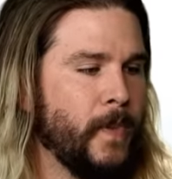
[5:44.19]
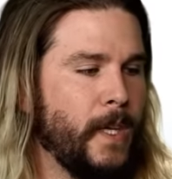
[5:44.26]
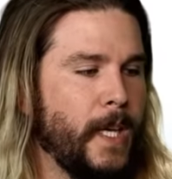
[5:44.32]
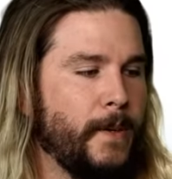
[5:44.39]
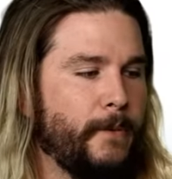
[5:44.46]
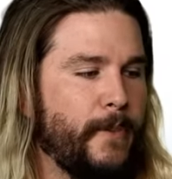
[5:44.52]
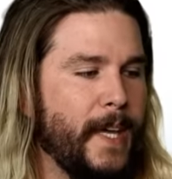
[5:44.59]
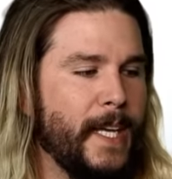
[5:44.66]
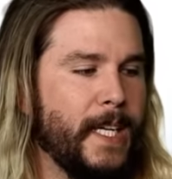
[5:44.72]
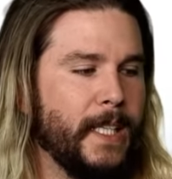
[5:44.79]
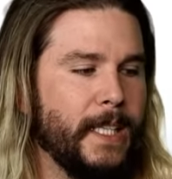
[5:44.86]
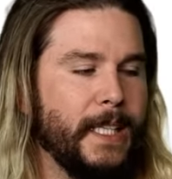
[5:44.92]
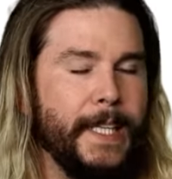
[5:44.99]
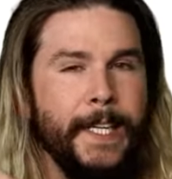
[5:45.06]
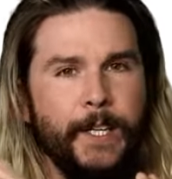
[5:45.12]
If they
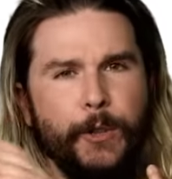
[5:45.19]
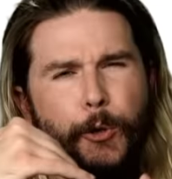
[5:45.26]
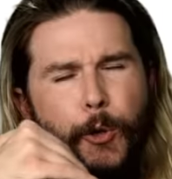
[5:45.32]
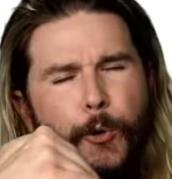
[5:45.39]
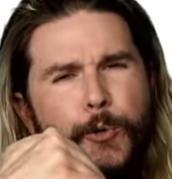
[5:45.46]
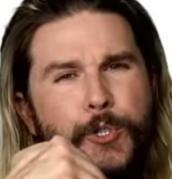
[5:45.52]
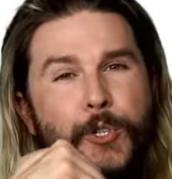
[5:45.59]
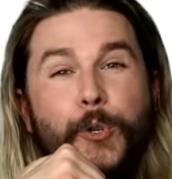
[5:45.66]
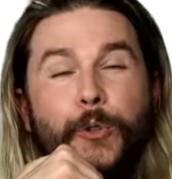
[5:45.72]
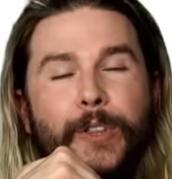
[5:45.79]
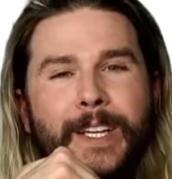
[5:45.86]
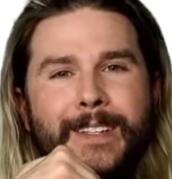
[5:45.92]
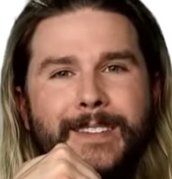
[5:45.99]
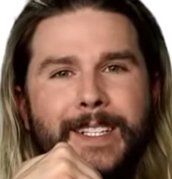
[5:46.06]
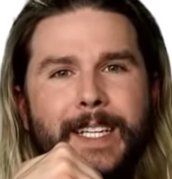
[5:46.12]
can link those two
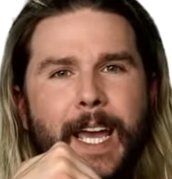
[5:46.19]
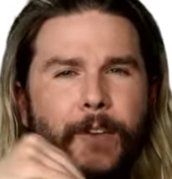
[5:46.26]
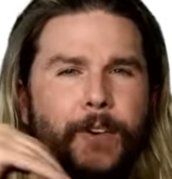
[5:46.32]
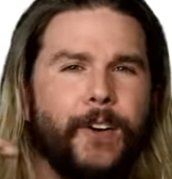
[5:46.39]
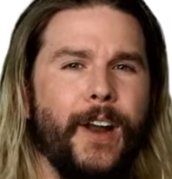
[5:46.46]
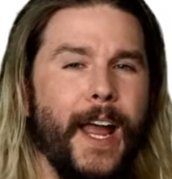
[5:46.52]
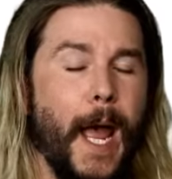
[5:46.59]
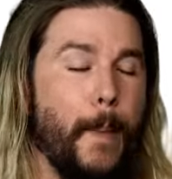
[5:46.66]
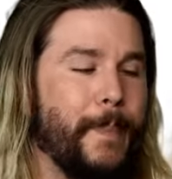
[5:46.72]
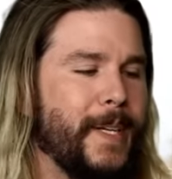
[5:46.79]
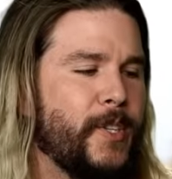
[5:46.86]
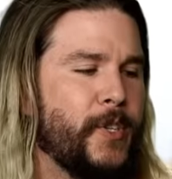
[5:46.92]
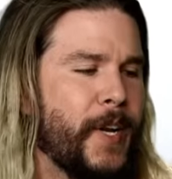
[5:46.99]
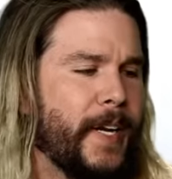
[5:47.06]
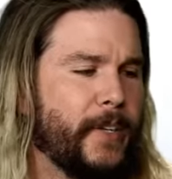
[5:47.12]
things together,
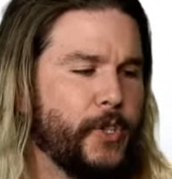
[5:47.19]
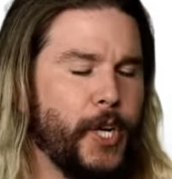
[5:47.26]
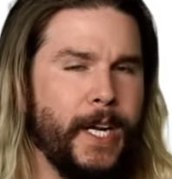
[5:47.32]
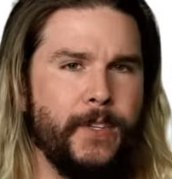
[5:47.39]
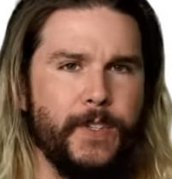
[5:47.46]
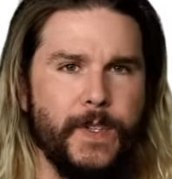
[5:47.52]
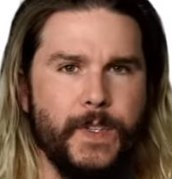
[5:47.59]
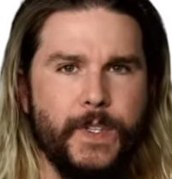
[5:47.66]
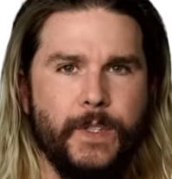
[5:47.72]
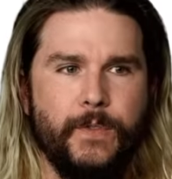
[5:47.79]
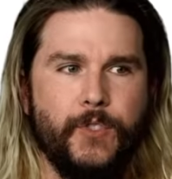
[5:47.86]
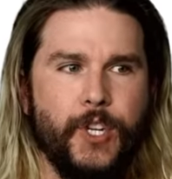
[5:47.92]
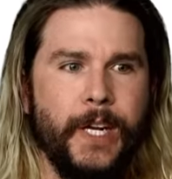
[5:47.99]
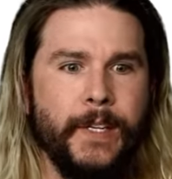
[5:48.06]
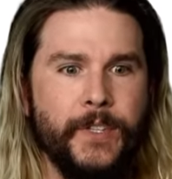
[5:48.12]
epigenetic changes,
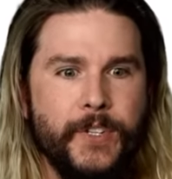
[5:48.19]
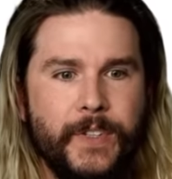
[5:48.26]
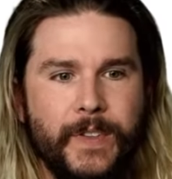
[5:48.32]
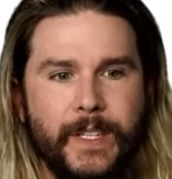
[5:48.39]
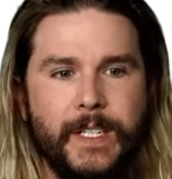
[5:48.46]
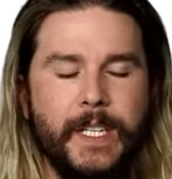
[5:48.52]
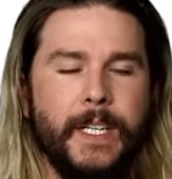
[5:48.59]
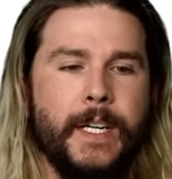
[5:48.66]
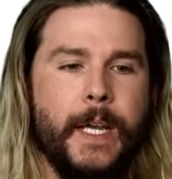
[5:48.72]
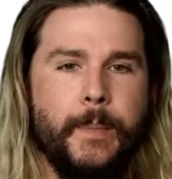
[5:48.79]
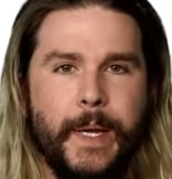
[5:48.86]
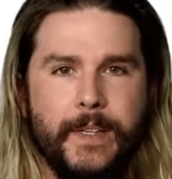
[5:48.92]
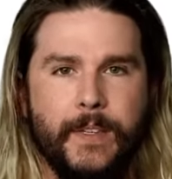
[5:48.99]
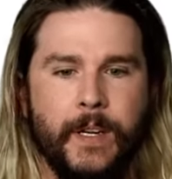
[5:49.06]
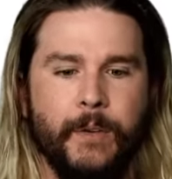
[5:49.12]
changes in the DNA
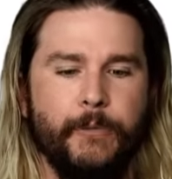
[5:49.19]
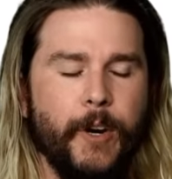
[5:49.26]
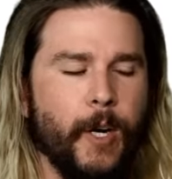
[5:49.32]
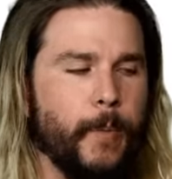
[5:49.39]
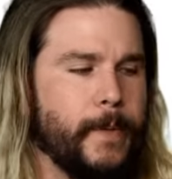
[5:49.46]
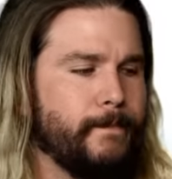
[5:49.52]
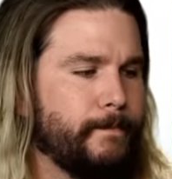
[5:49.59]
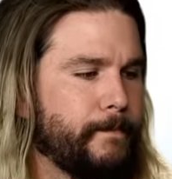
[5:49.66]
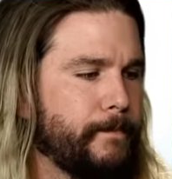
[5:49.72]
based on environment,